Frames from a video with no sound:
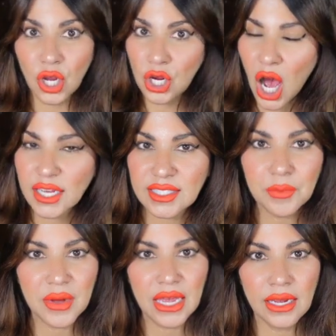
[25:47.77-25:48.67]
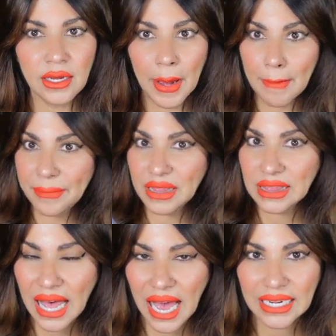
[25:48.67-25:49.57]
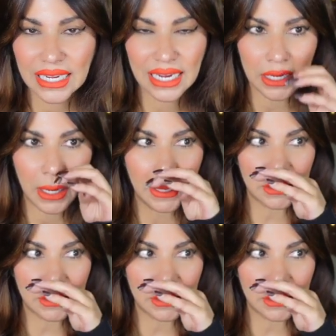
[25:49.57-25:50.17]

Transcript: gossiping, planning,